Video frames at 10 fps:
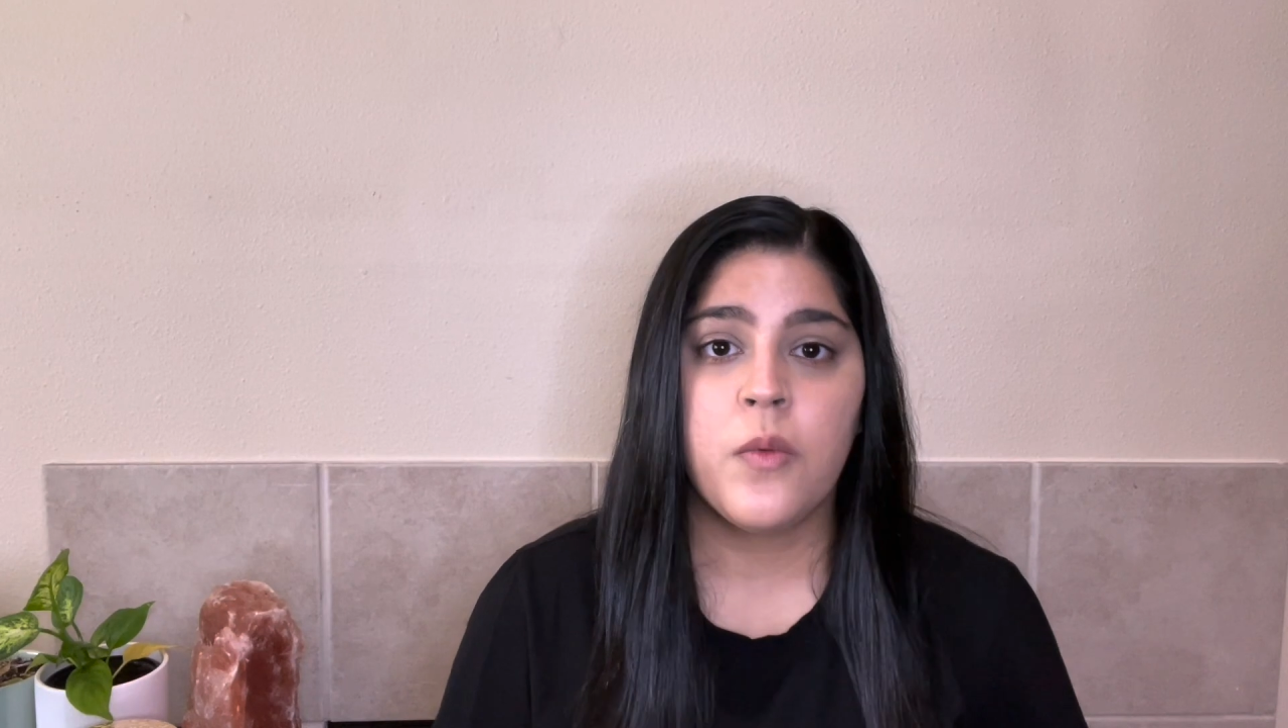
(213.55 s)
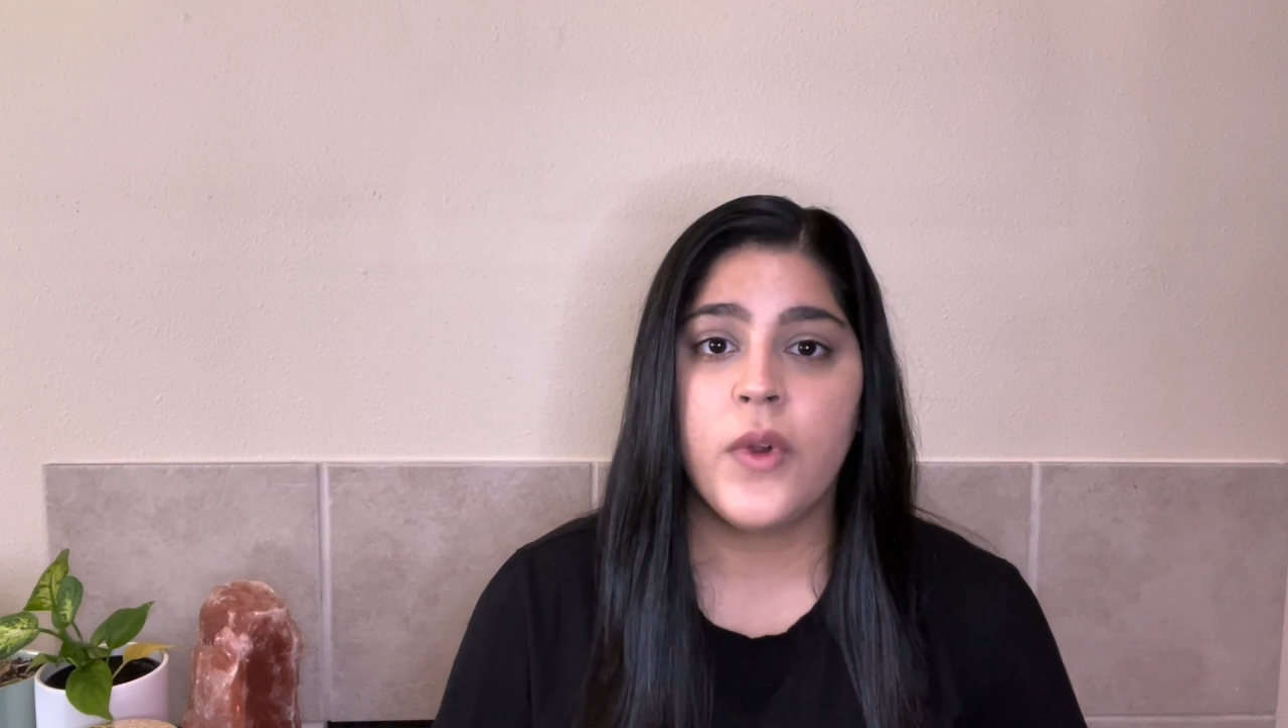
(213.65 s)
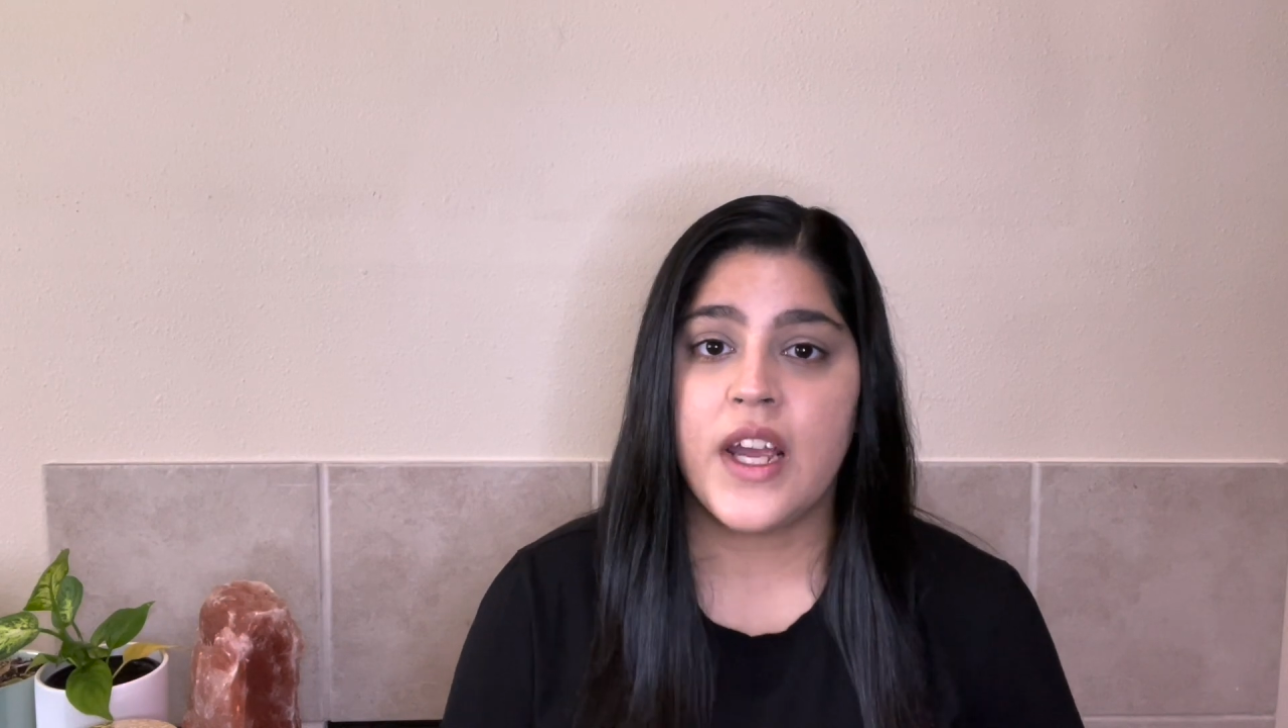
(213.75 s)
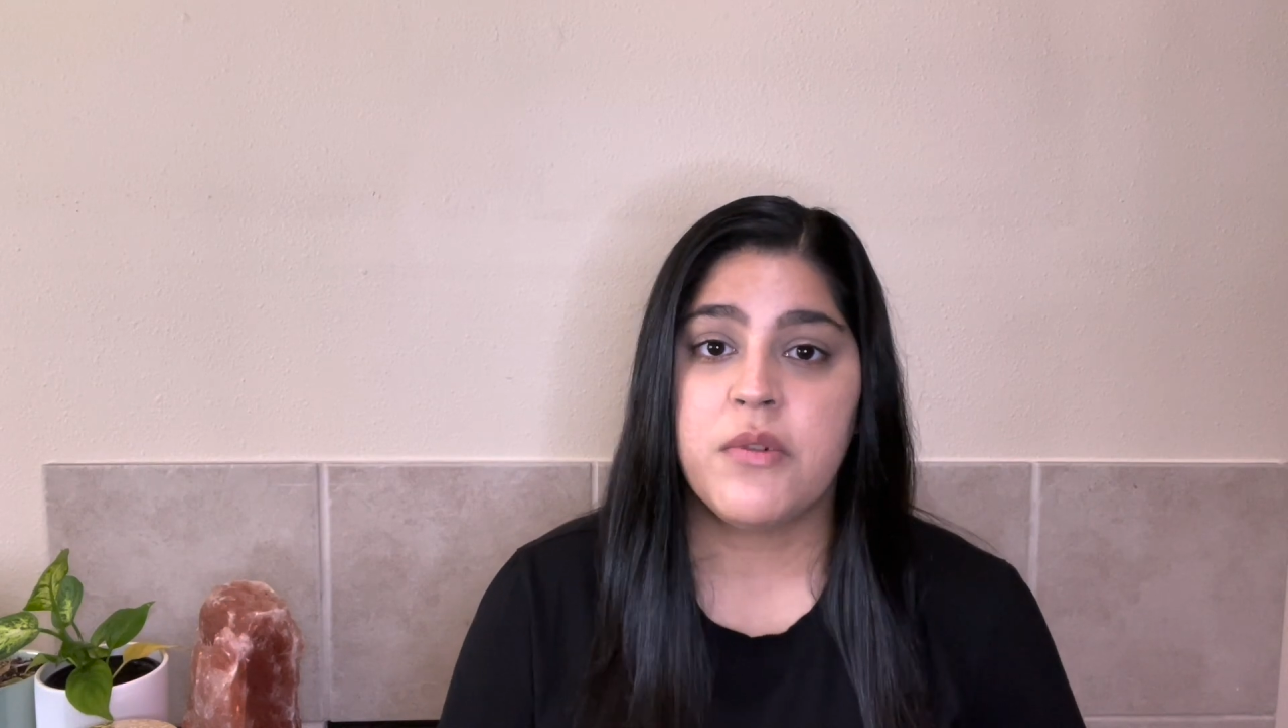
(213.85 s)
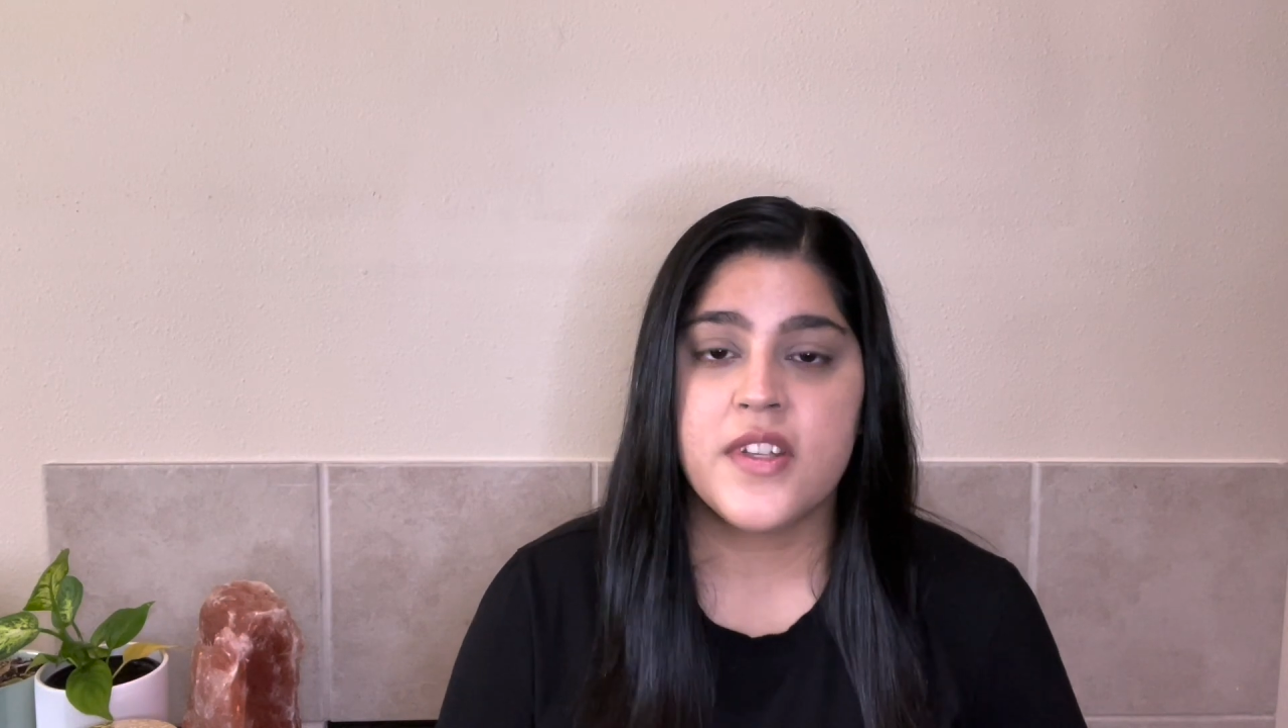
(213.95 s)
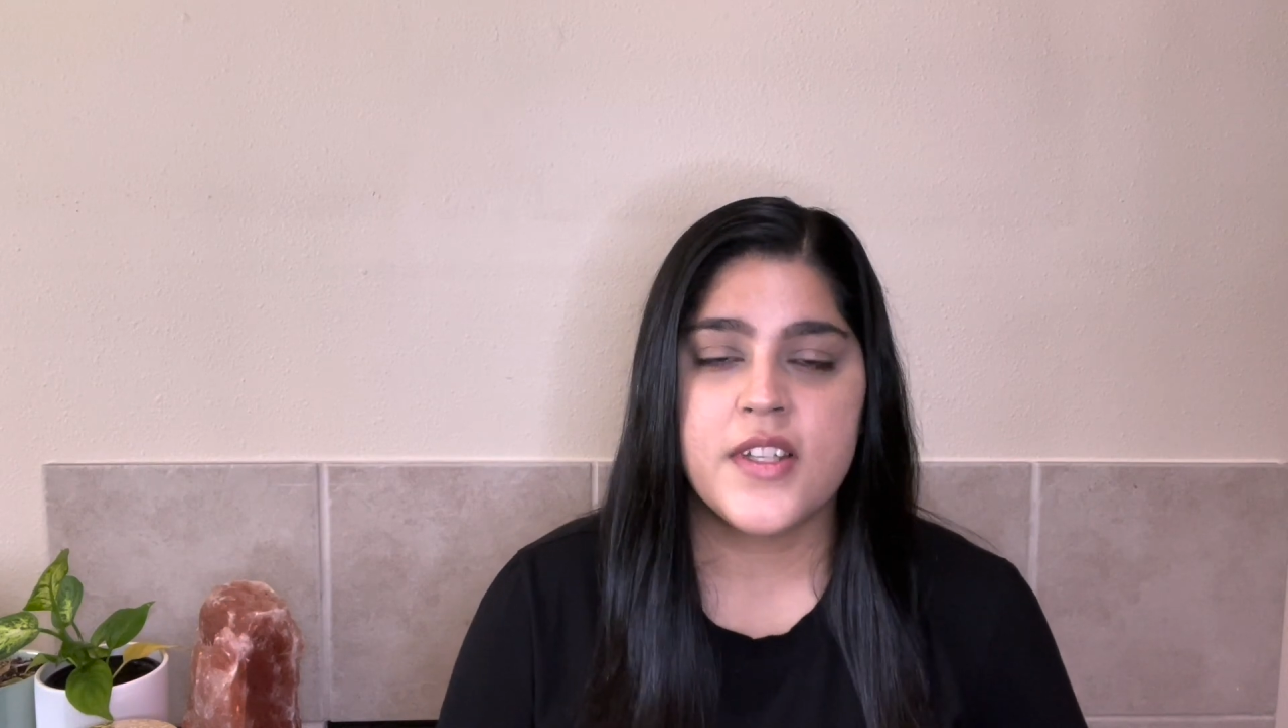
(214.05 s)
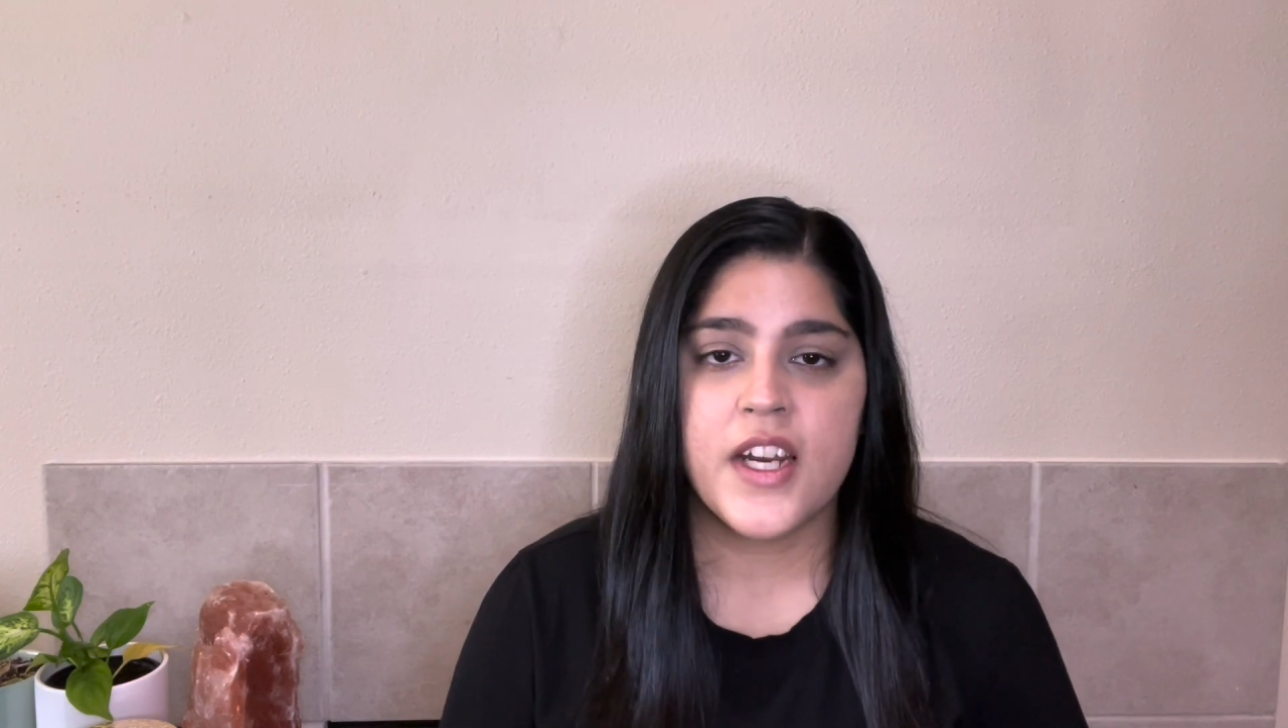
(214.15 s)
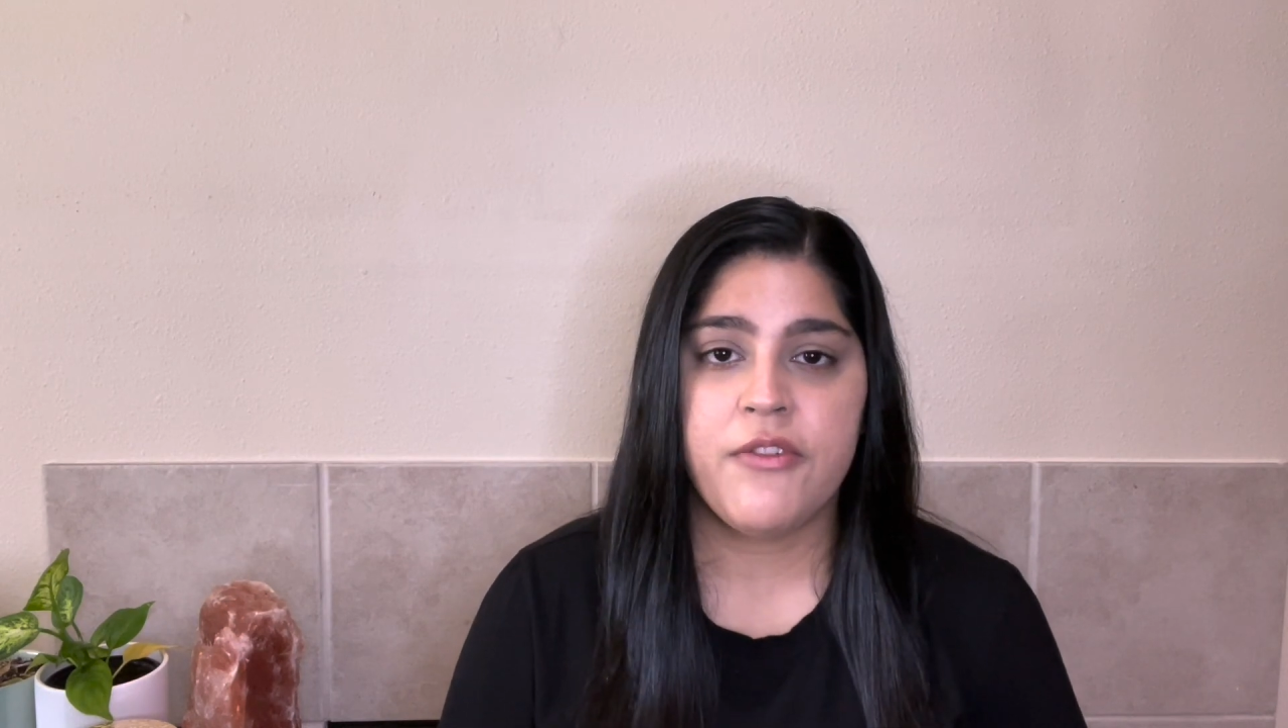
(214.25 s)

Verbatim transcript: when I would study